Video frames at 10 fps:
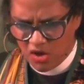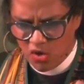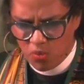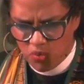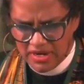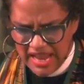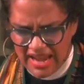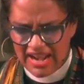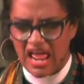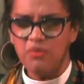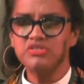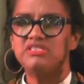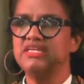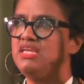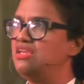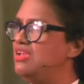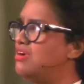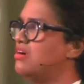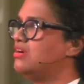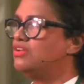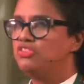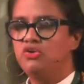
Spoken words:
would not allow us to hear